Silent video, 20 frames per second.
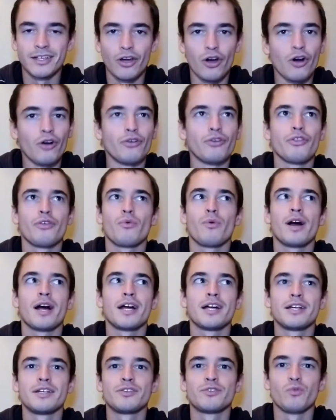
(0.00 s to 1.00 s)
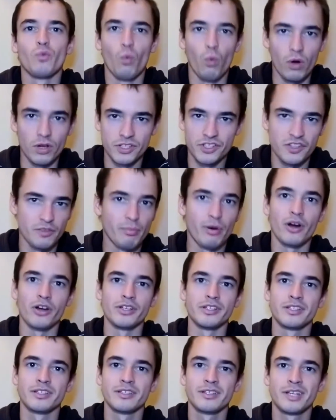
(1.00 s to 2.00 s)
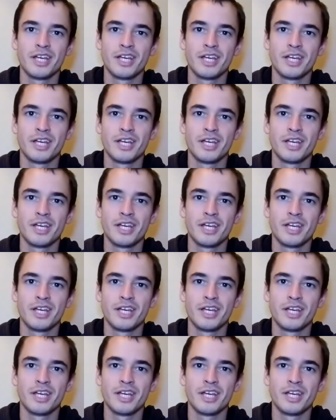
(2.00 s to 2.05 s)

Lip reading: or otherwise, what's the point?